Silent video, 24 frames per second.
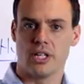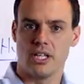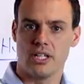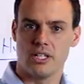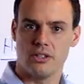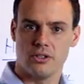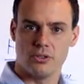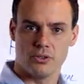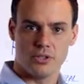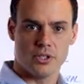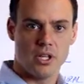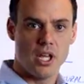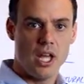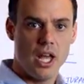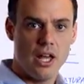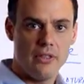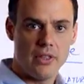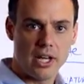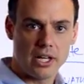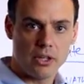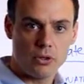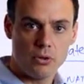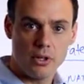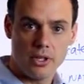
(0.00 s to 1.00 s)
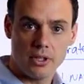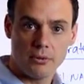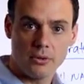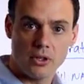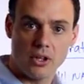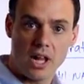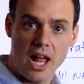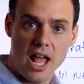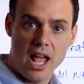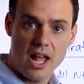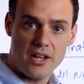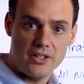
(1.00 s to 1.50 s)
getting that
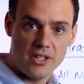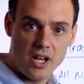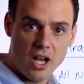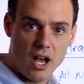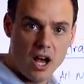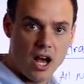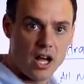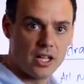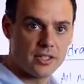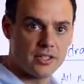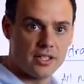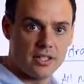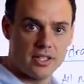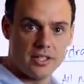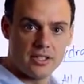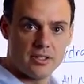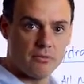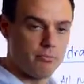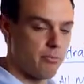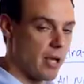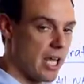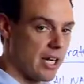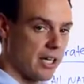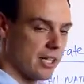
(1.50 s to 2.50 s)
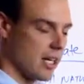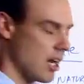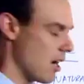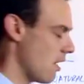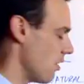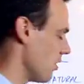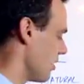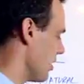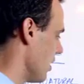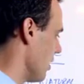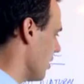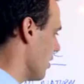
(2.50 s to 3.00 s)
critical antioxidant of beta
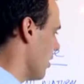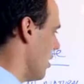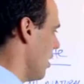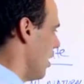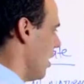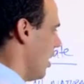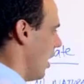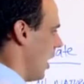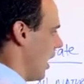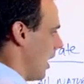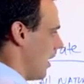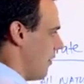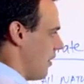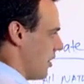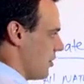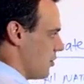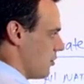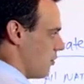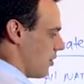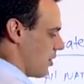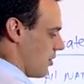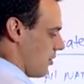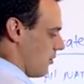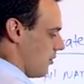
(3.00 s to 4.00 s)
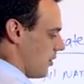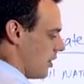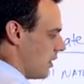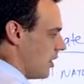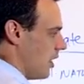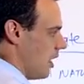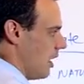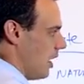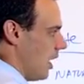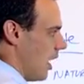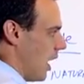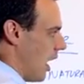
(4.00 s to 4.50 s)
carotene that you are
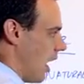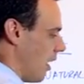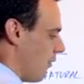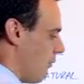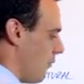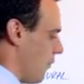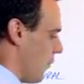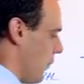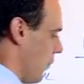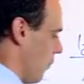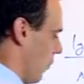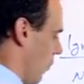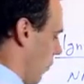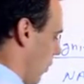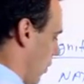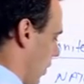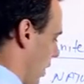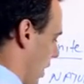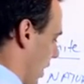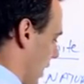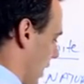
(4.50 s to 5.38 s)
doing. Fuel,